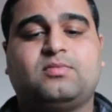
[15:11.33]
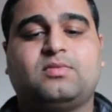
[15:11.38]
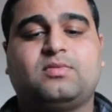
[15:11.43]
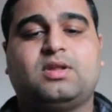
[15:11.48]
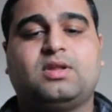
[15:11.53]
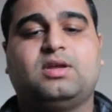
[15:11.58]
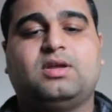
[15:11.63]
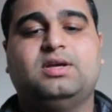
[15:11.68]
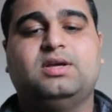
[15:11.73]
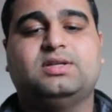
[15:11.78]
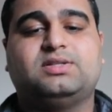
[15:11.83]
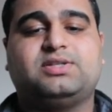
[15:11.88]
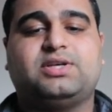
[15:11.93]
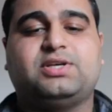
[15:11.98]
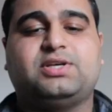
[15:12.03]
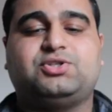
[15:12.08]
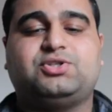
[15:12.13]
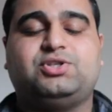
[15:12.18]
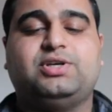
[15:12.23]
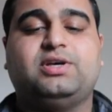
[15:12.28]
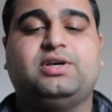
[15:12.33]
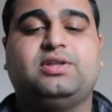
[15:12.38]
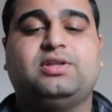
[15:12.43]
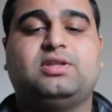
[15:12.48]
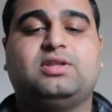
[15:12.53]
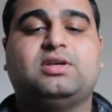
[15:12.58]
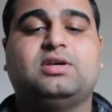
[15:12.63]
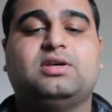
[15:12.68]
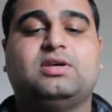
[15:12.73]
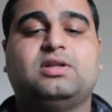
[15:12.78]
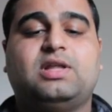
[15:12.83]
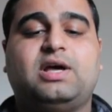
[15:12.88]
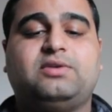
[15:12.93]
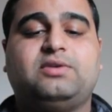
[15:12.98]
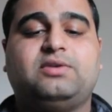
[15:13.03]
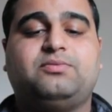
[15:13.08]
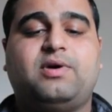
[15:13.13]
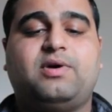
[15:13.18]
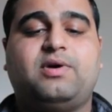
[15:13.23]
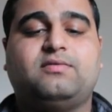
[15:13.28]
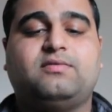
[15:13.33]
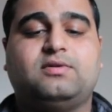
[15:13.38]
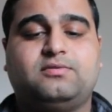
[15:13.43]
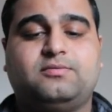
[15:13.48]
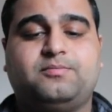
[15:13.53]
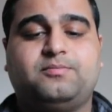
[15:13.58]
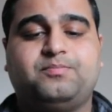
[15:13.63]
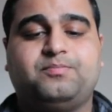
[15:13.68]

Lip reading: It's Ashir, the light werewolf.